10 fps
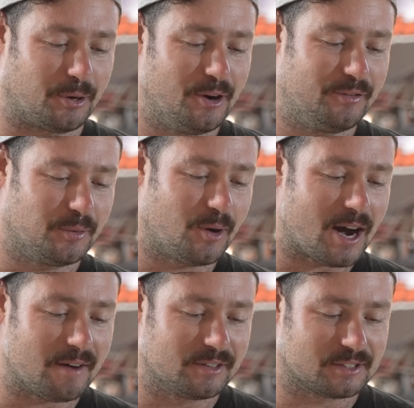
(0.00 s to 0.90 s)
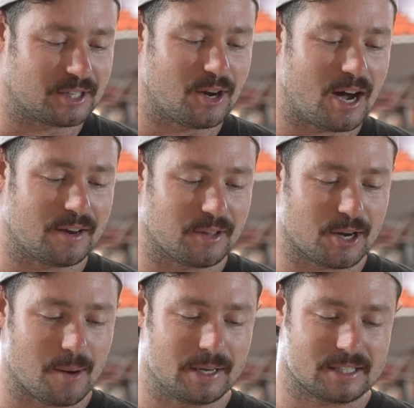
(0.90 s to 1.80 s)
proven what others denied in the
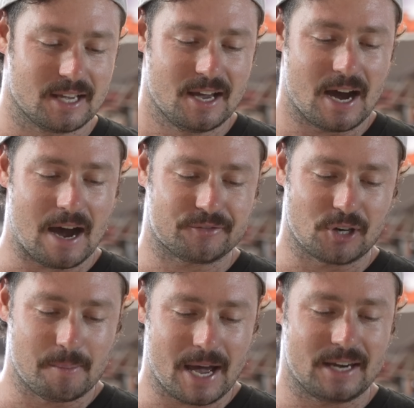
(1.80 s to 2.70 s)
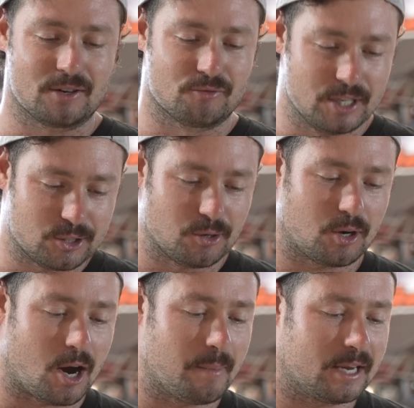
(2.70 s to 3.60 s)
comments after I made an original
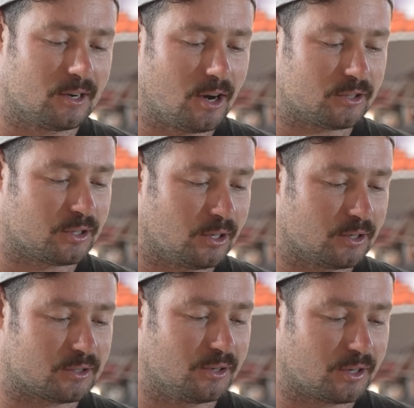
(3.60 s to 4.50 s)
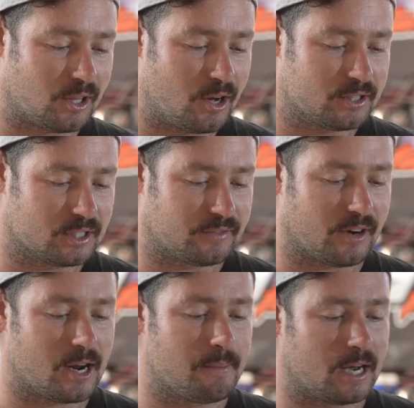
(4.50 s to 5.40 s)
comment not to look too close. It's
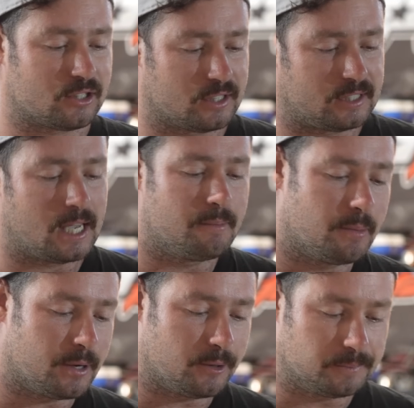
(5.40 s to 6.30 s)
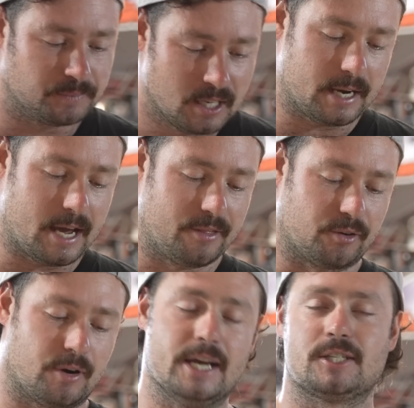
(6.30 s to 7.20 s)
very much a SEMA build. Now, the
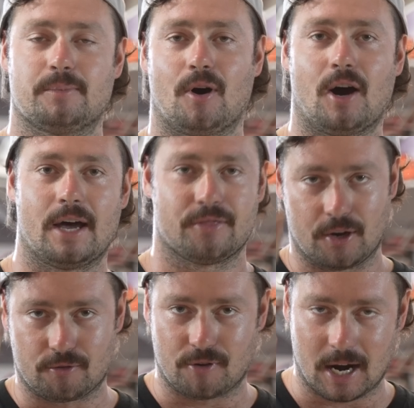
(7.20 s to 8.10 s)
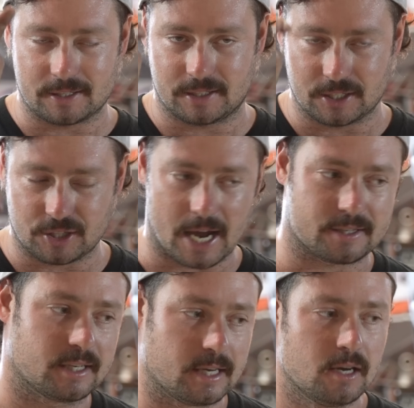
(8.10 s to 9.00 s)
reason behind the rusty
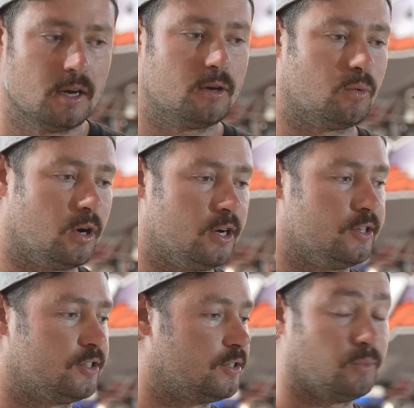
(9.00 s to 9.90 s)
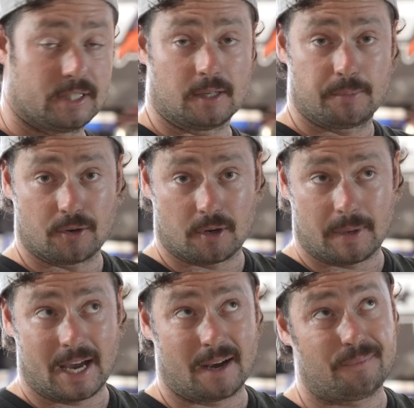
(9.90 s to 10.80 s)
chassis was we did build it
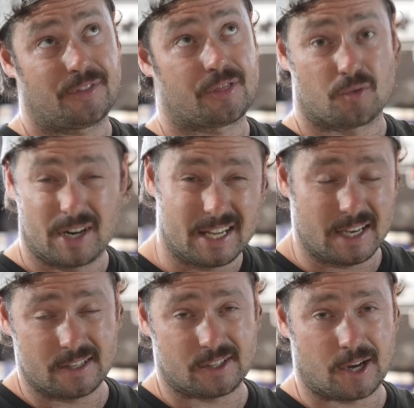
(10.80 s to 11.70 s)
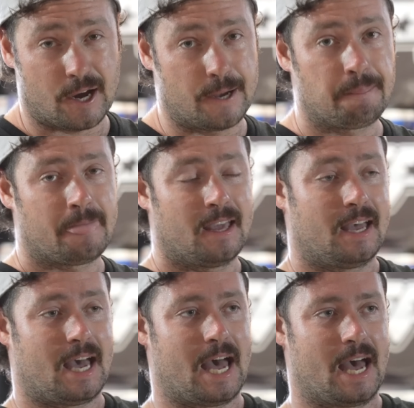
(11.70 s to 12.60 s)
about three years ago
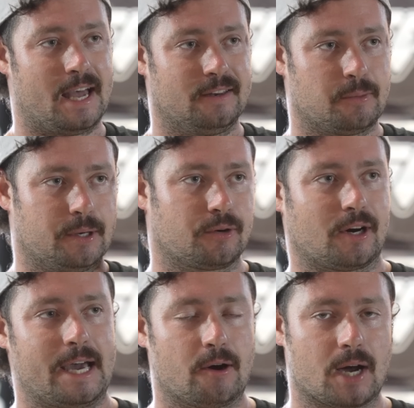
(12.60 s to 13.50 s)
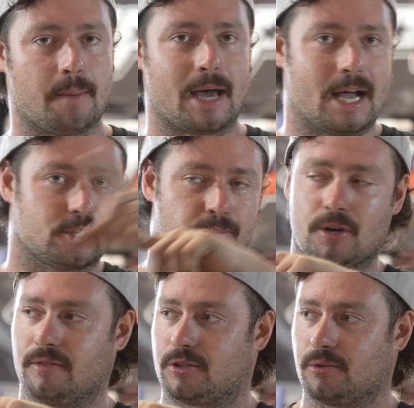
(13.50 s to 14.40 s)
and the build got held up. I had to
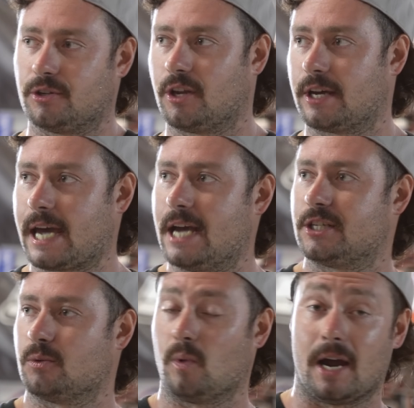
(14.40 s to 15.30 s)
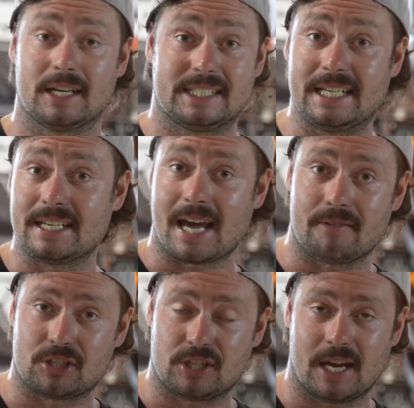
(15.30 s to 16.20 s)
move it to a new location where I didn't
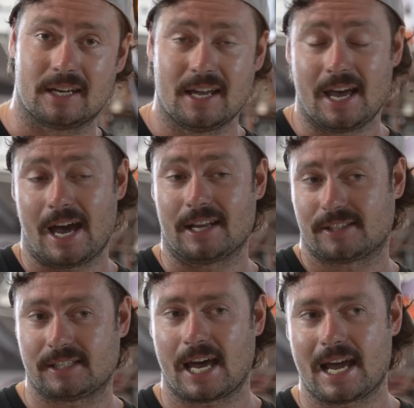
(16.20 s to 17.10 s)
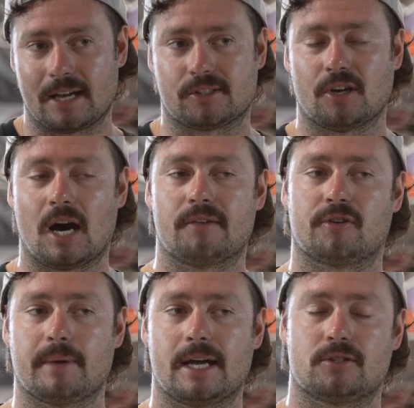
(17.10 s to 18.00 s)
have a shed and it sat outside
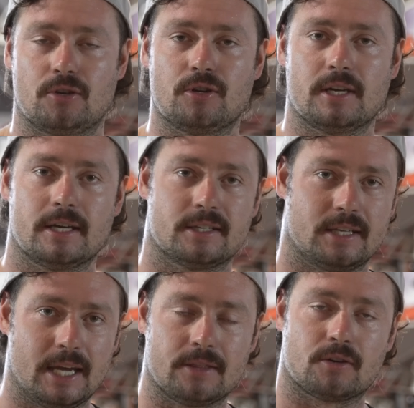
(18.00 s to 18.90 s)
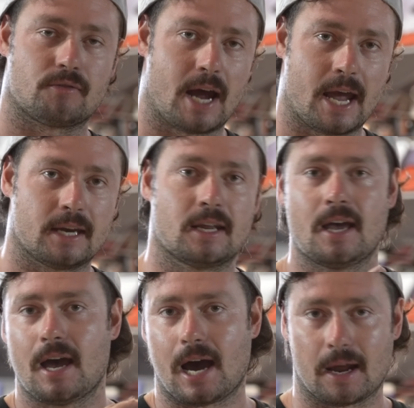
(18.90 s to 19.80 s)
for about two years in the rain
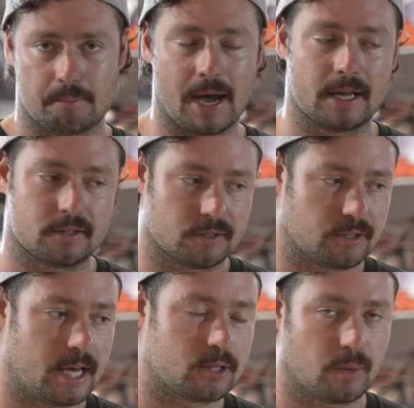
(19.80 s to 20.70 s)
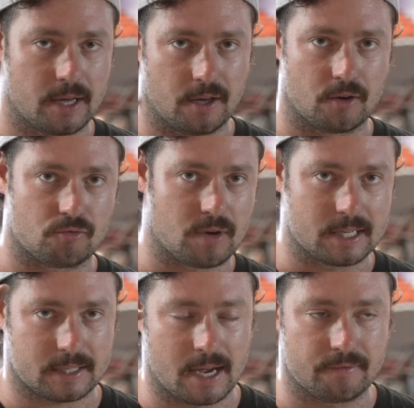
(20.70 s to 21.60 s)
unpainted. So that's where the
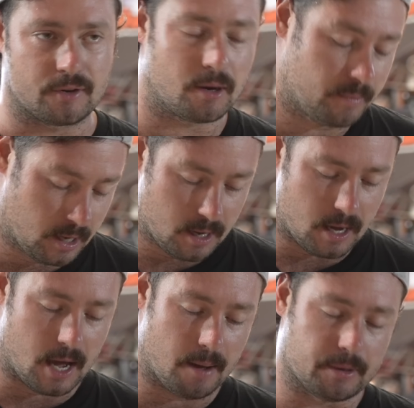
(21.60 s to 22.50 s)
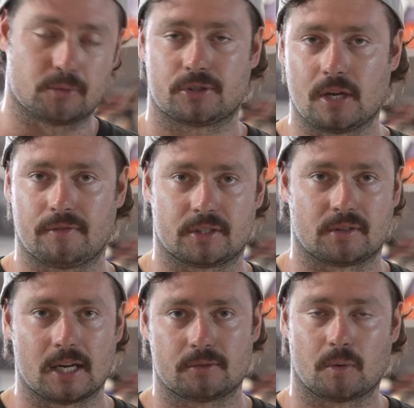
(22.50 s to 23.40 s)
rust came from, um, but it was surface
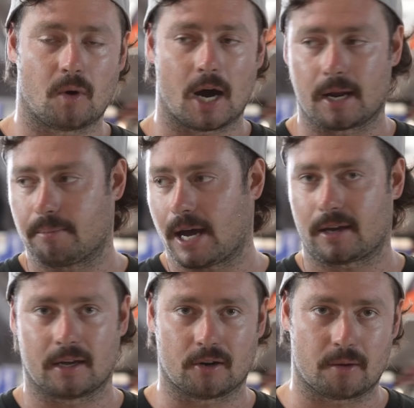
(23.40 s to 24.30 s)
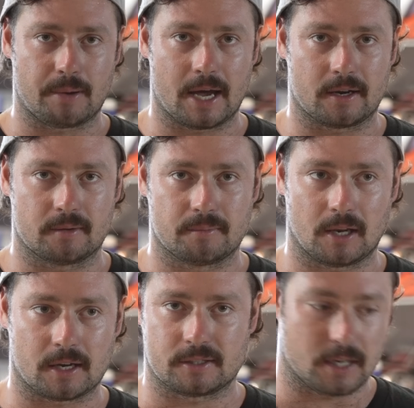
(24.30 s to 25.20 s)
rust, we wired it back and got it painted. But
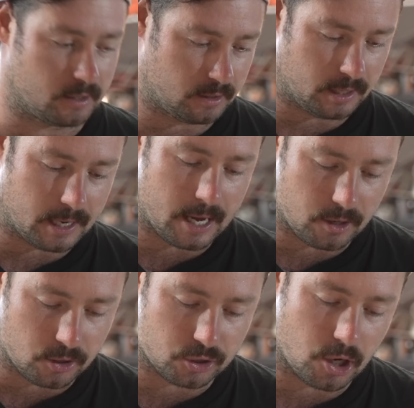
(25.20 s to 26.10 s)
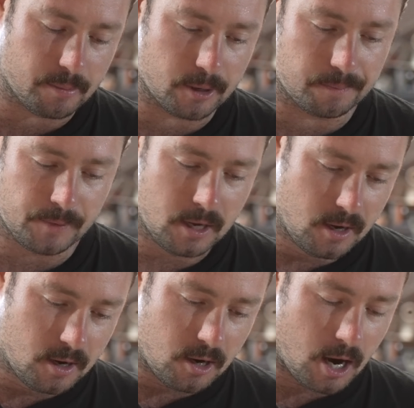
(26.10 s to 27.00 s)
like I said, it ain't no show build.
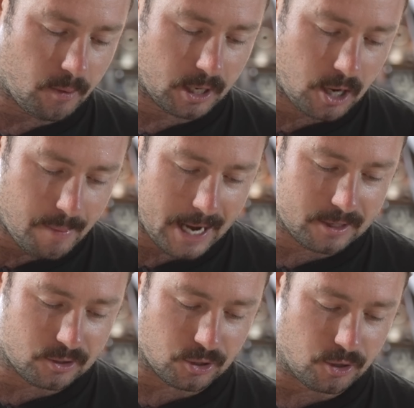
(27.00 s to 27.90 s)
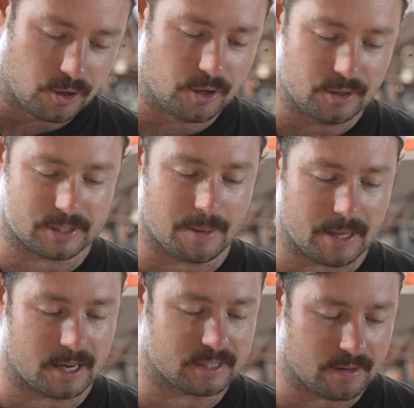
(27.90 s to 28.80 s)
All right, we're gonna go back into some
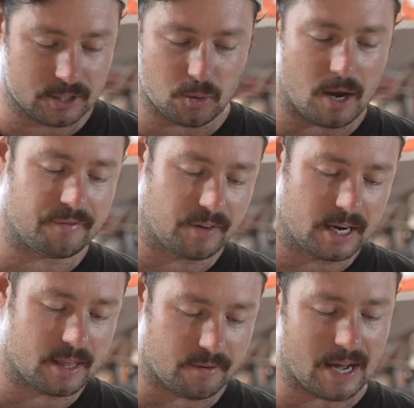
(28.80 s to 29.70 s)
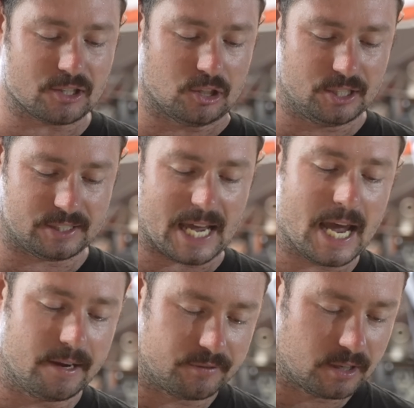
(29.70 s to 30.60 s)
that I say. This is quite funny that I've actually
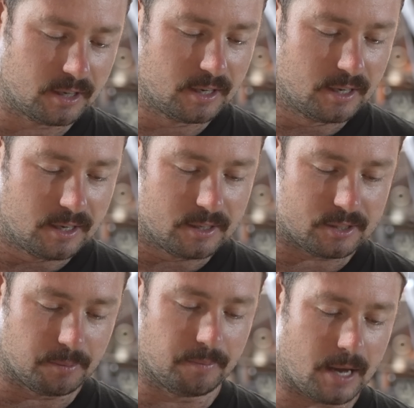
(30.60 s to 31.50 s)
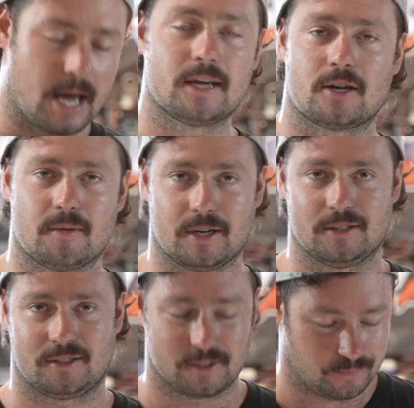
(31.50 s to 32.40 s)
saved some hate
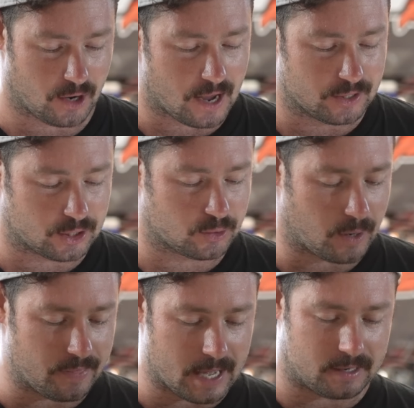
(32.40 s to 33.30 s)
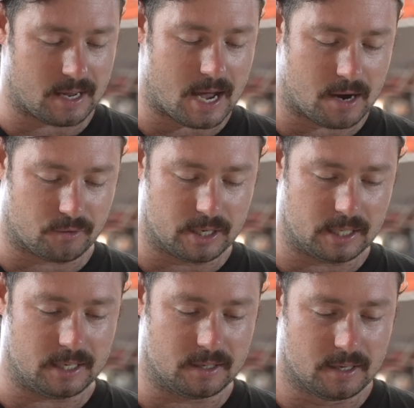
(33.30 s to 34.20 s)
comments. All right, this is one that uh,
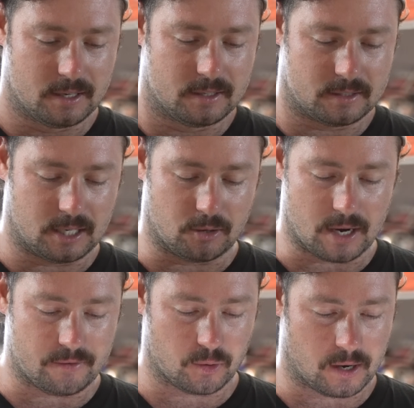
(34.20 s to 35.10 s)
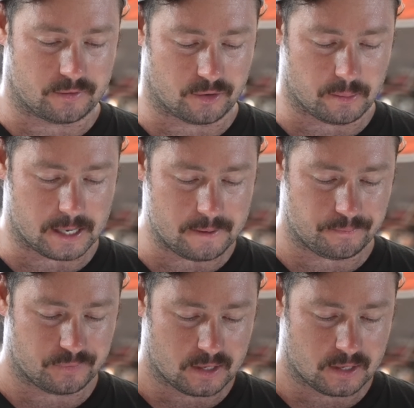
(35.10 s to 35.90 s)
really tickled everyone for a bit.